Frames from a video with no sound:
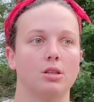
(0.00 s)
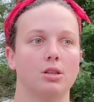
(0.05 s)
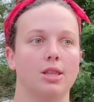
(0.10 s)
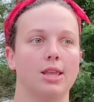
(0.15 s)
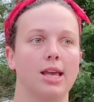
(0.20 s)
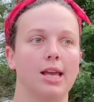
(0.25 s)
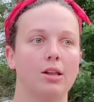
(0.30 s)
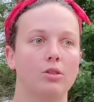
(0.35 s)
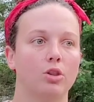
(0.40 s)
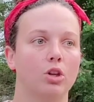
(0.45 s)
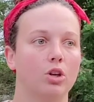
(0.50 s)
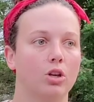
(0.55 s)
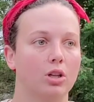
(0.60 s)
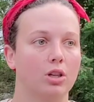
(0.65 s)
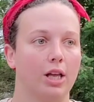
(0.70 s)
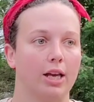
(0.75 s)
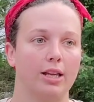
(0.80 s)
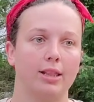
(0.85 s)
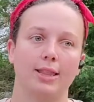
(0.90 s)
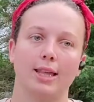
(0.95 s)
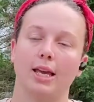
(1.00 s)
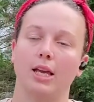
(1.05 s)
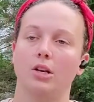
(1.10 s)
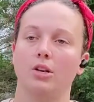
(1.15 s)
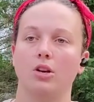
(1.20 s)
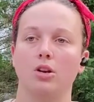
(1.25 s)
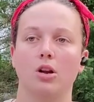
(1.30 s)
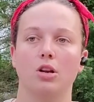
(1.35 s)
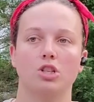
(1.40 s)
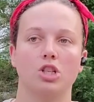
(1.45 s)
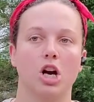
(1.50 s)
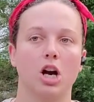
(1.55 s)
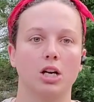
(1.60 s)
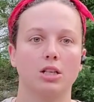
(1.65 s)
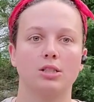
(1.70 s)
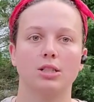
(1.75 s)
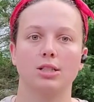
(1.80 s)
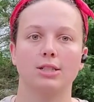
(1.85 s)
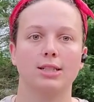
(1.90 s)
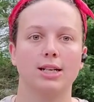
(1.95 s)
they look like they
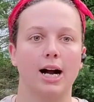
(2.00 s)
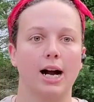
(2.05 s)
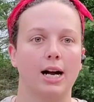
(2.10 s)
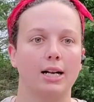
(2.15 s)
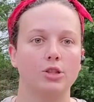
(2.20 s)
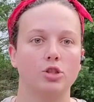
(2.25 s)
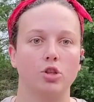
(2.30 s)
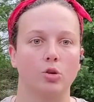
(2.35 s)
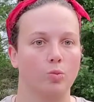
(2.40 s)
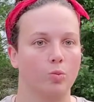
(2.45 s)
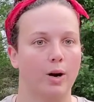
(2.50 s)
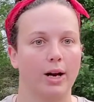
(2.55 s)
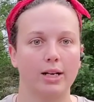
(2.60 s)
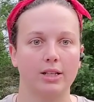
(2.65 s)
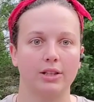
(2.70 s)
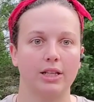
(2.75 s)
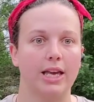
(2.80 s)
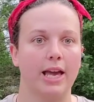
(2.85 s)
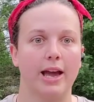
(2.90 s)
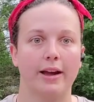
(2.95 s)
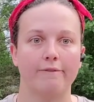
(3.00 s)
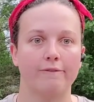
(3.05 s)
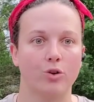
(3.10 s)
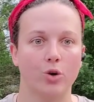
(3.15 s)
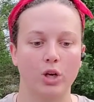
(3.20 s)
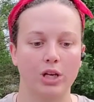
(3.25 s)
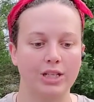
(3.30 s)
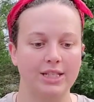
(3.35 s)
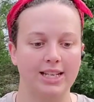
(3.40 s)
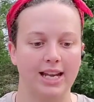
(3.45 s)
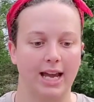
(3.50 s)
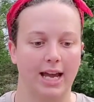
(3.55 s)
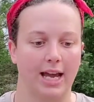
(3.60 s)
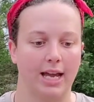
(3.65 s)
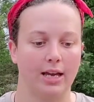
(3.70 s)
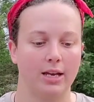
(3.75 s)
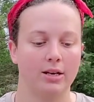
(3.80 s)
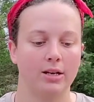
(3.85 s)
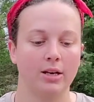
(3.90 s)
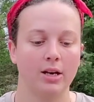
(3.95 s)
talk to God directly every
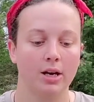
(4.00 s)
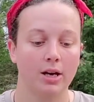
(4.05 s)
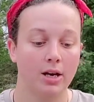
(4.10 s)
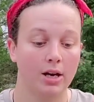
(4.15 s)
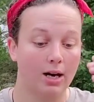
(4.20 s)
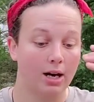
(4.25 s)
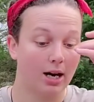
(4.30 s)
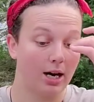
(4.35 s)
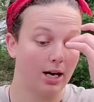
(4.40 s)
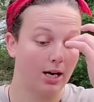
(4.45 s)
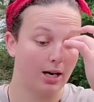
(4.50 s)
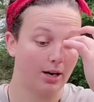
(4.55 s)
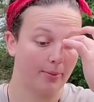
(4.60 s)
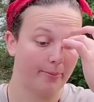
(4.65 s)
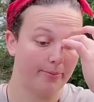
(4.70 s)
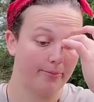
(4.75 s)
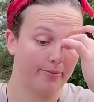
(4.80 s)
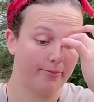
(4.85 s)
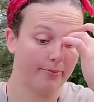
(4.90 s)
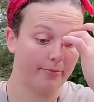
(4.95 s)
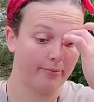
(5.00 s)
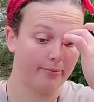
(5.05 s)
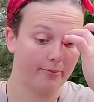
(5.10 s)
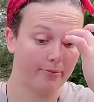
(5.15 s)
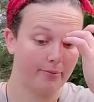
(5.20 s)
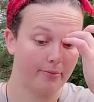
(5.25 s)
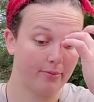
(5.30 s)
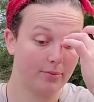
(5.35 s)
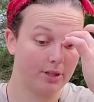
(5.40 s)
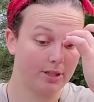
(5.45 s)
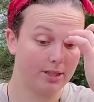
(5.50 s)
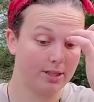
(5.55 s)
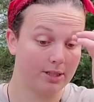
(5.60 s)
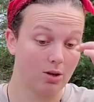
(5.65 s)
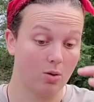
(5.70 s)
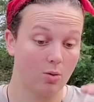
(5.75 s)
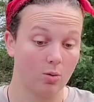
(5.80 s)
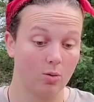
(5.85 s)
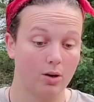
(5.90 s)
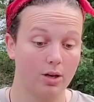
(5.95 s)
day." Um,
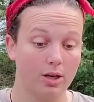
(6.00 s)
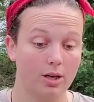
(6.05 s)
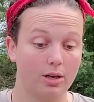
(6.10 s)
so